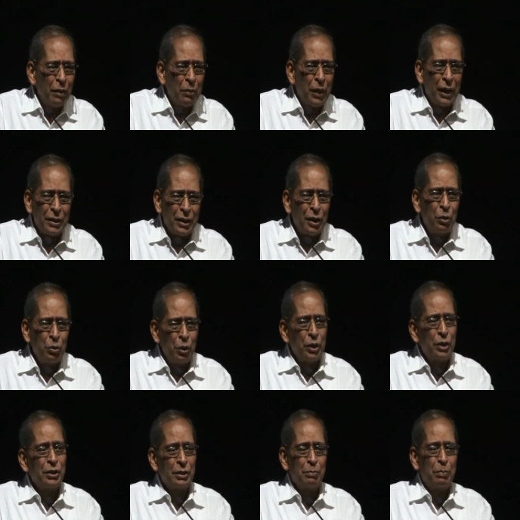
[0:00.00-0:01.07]
but I think you
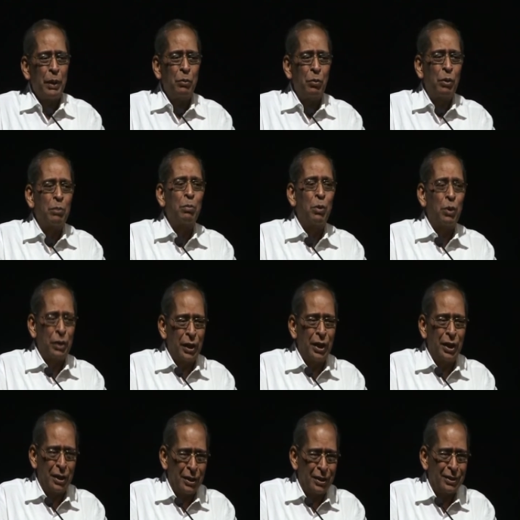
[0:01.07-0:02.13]
need to spend one more
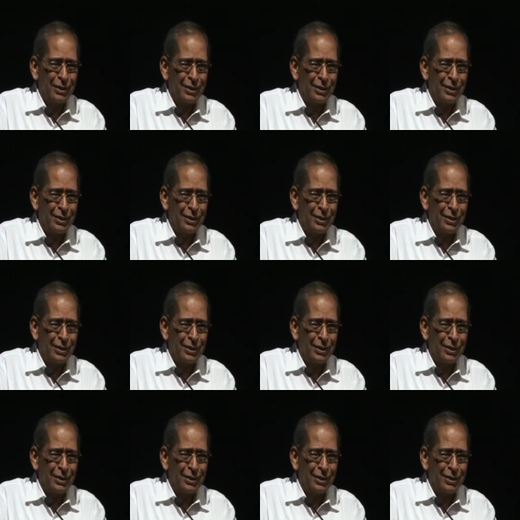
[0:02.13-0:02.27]
year.